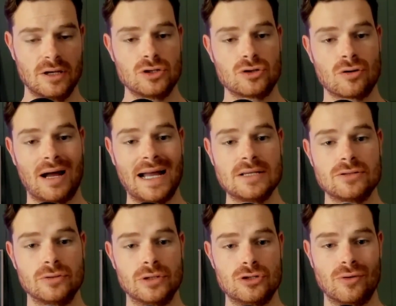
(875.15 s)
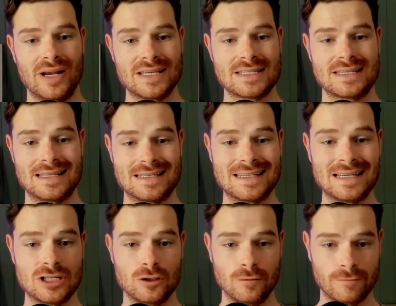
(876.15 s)
try to address this
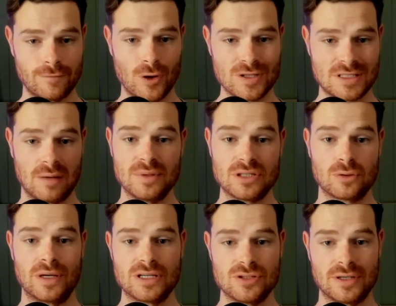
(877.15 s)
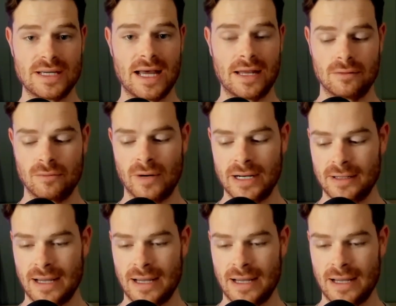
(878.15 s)
issue first up as quick as you can, right?